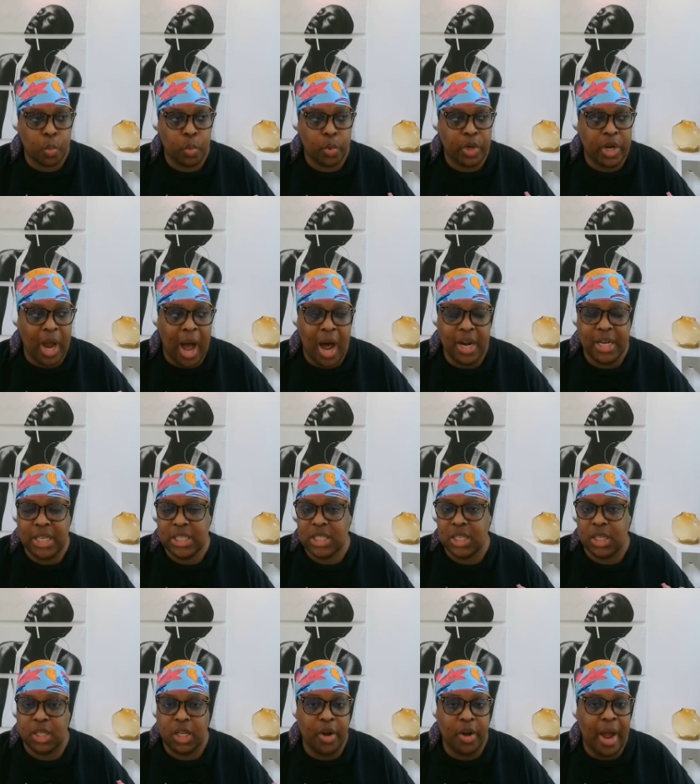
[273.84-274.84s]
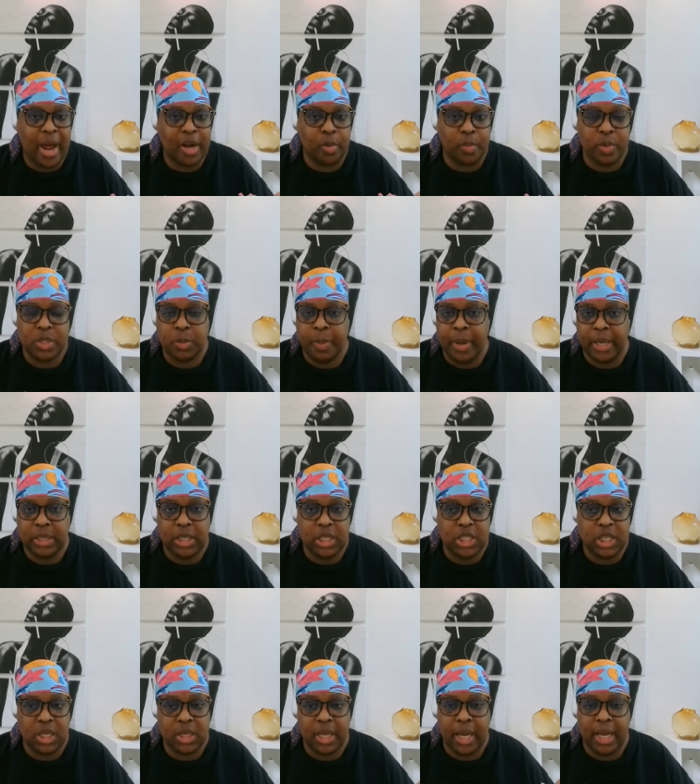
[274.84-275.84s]
y'all need to learn how to respect
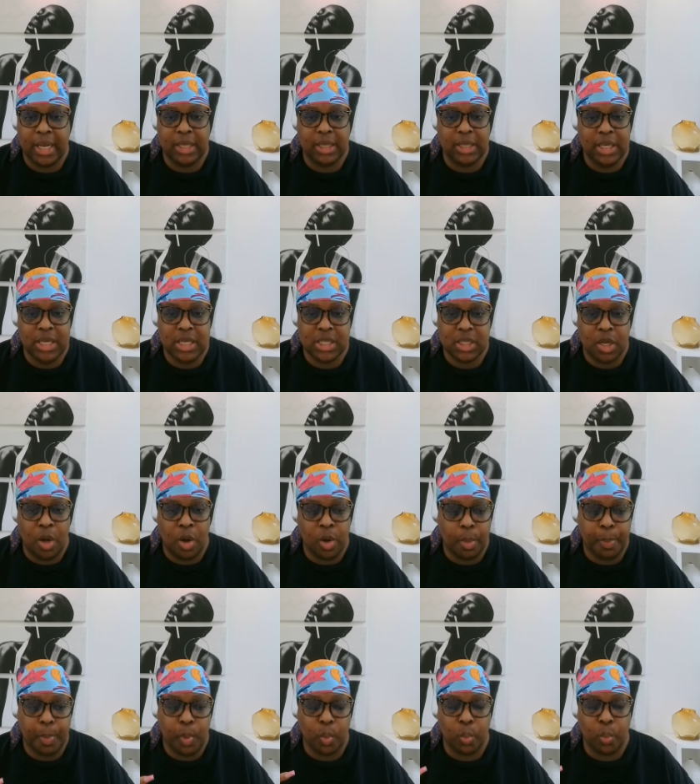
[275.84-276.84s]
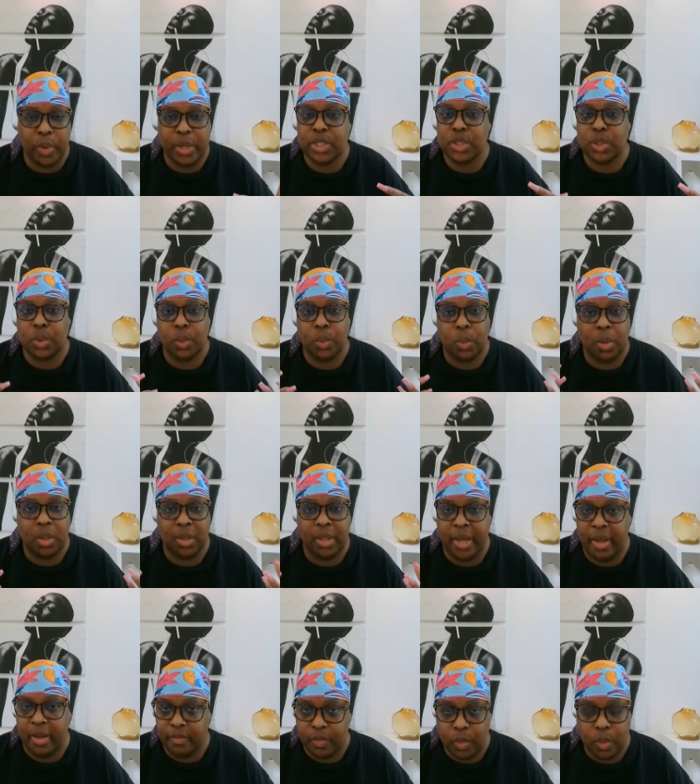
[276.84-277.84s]
each other at least on a parental
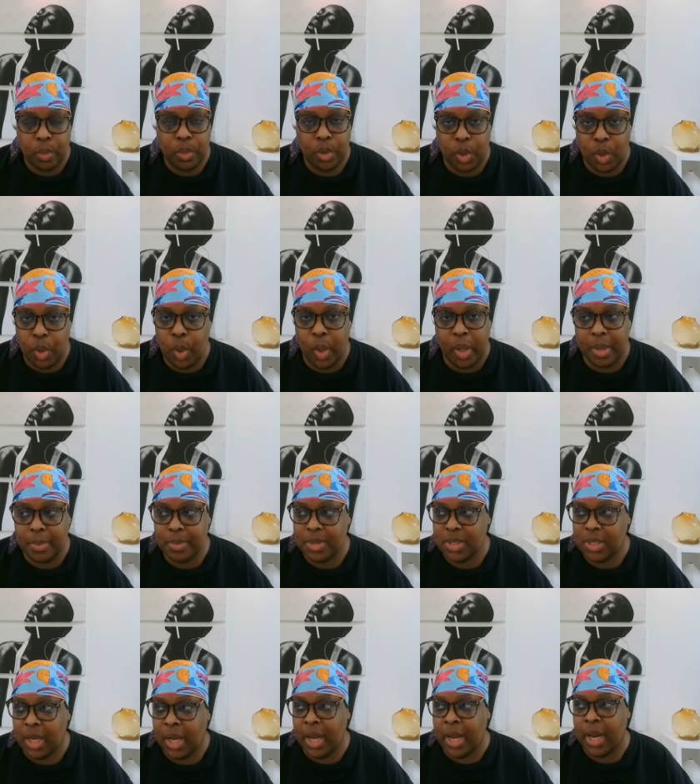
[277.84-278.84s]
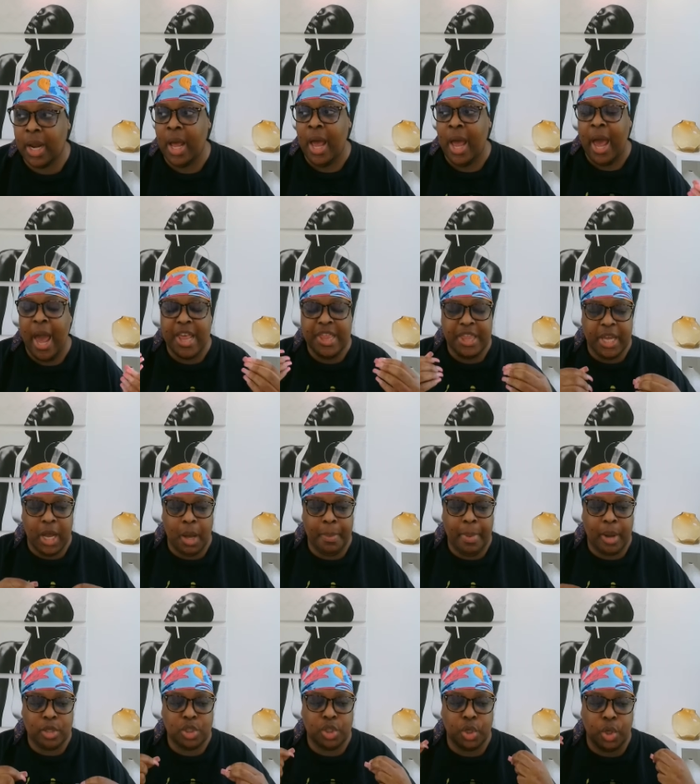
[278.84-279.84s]
level. You know what I'm saying? And think
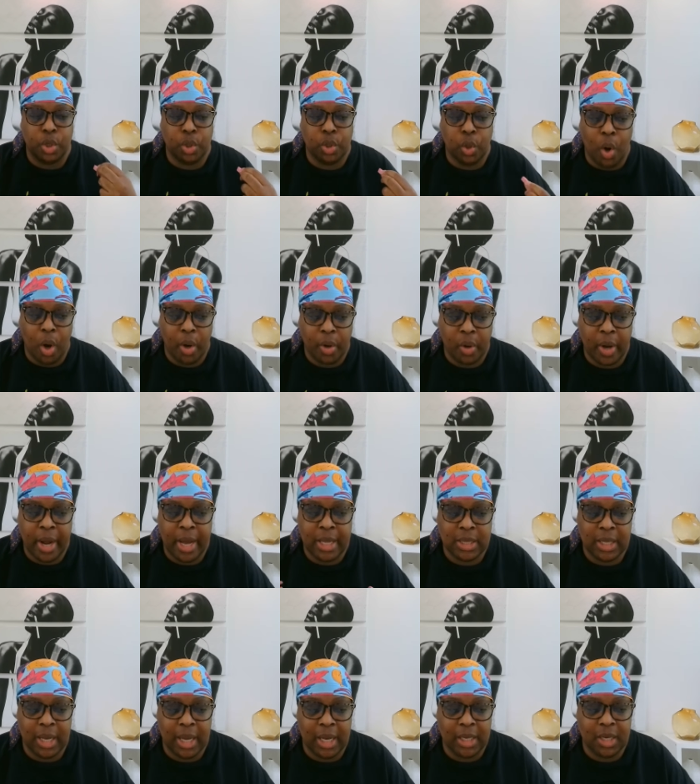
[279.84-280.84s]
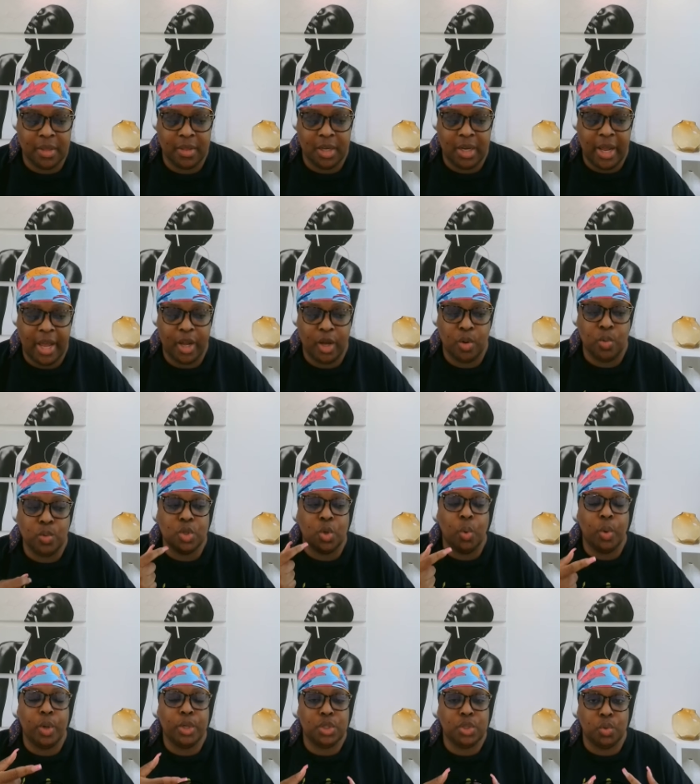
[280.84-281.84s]
about your daughter at the end of the day who's
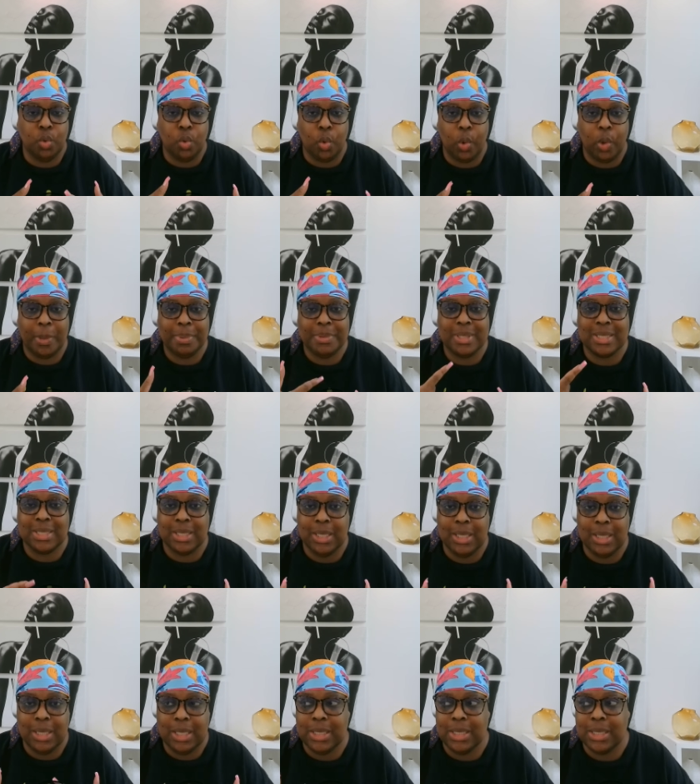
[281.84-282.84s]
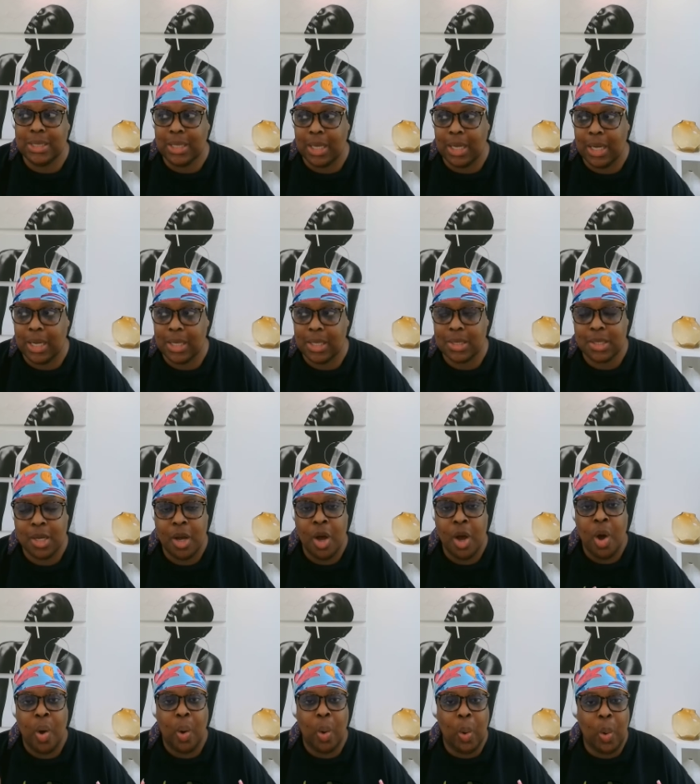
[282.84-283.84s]
going to grow up to see these things
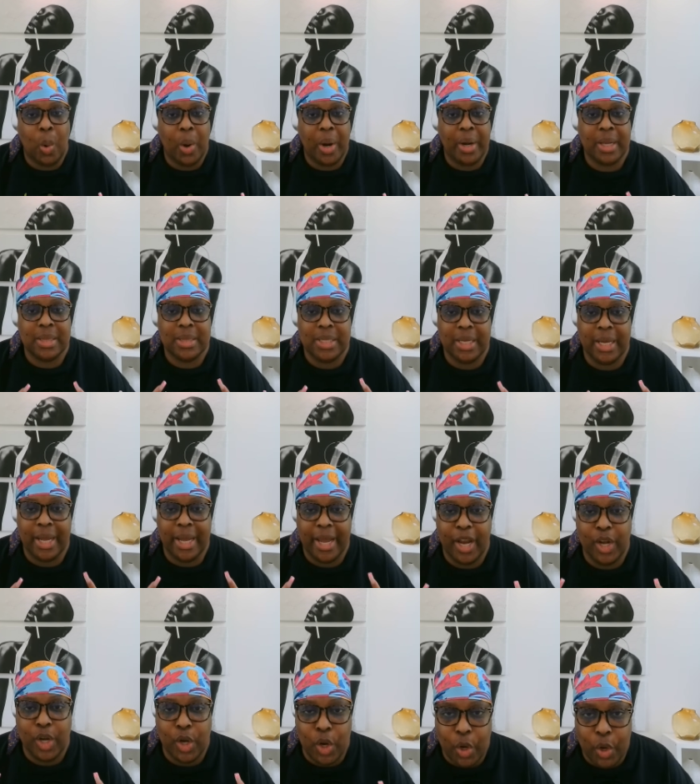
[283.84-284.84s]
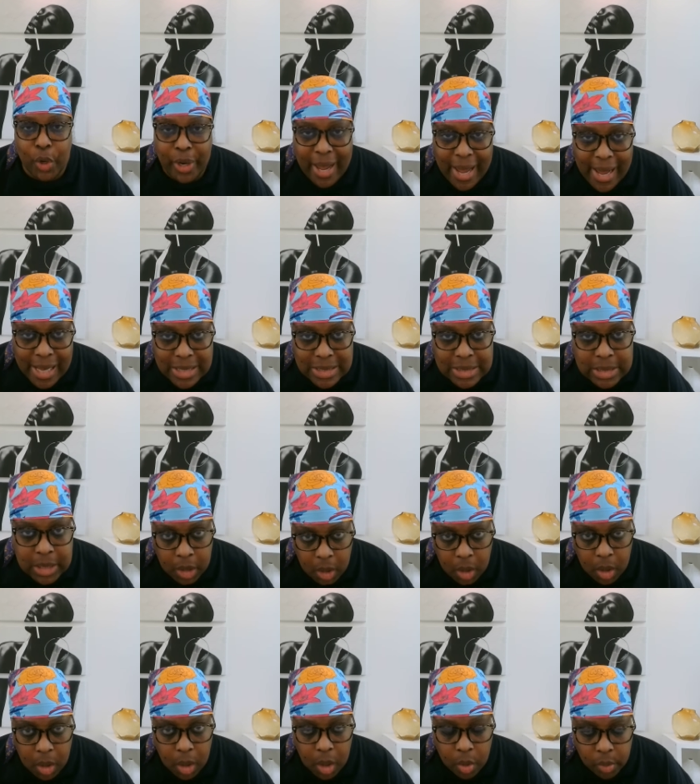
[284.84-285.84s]
on the internet.
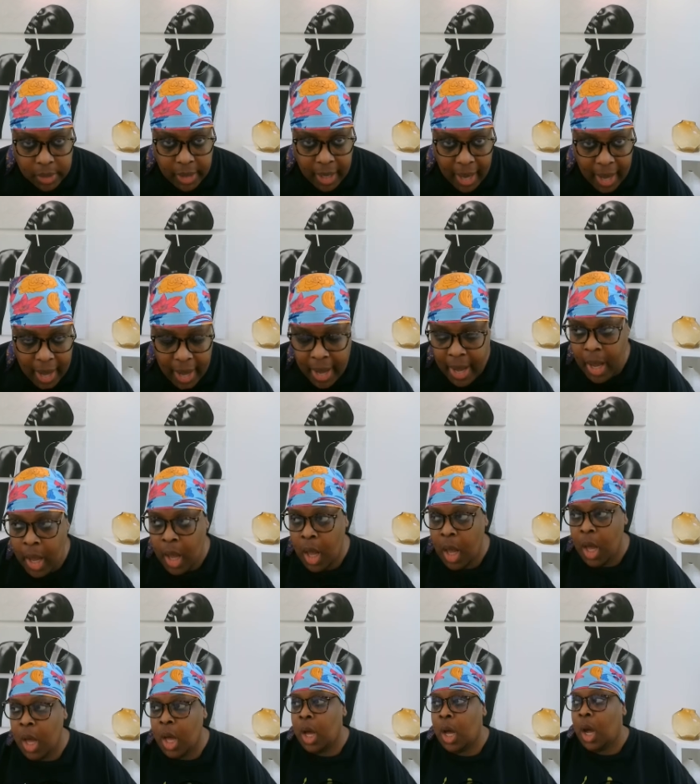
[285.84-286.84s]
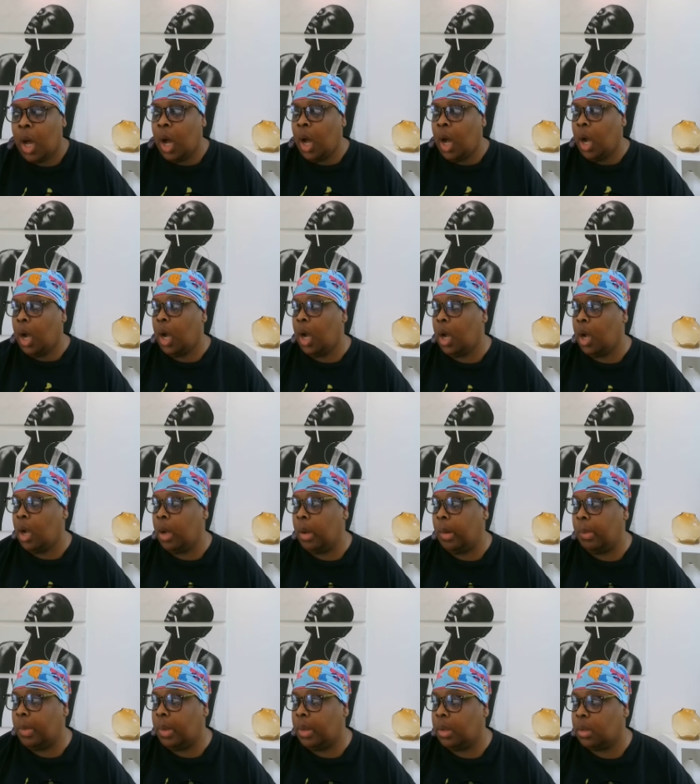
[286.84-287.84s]
Okay?
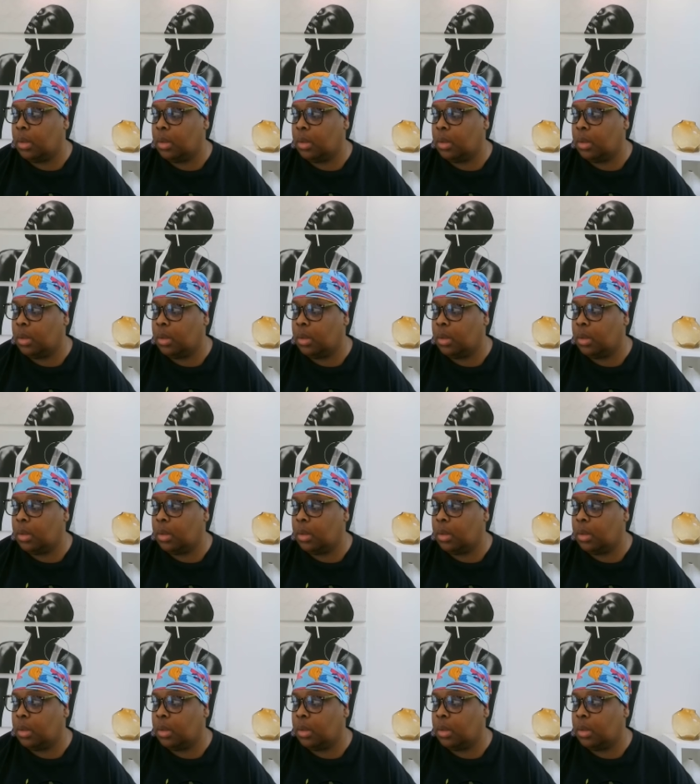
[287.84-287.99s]
Um